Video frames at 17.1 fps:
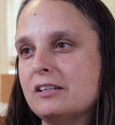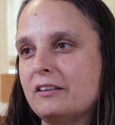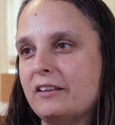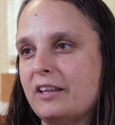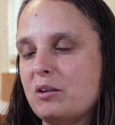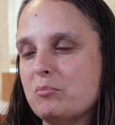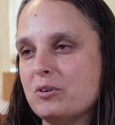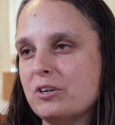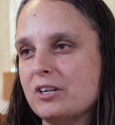did
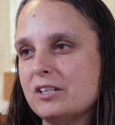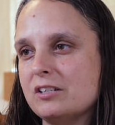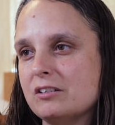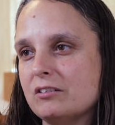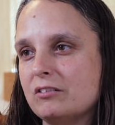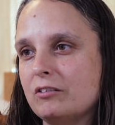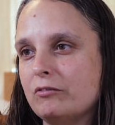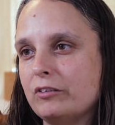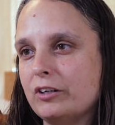labor and
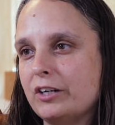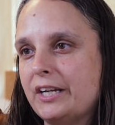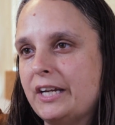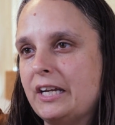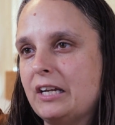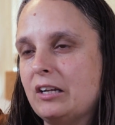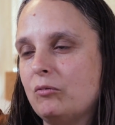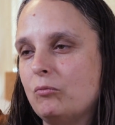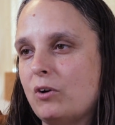
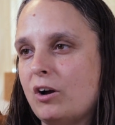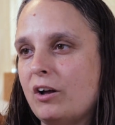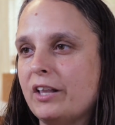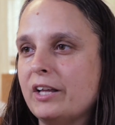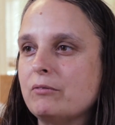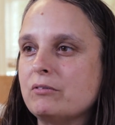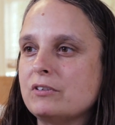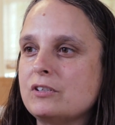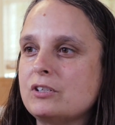delivery. And while
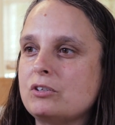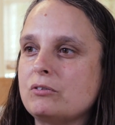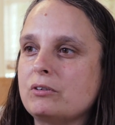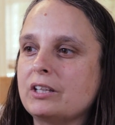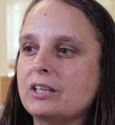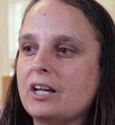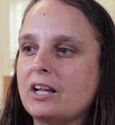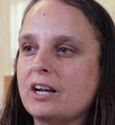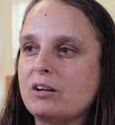I was
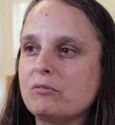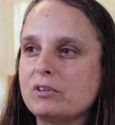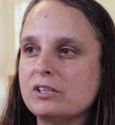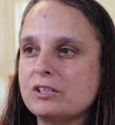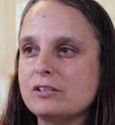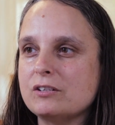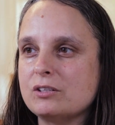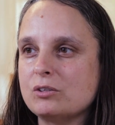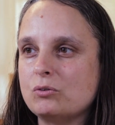doing that, I went
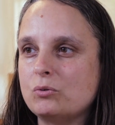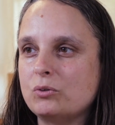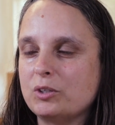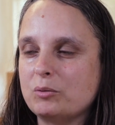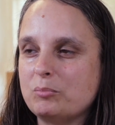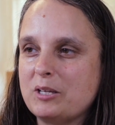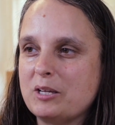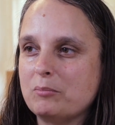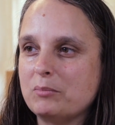to school
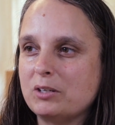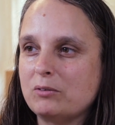to be a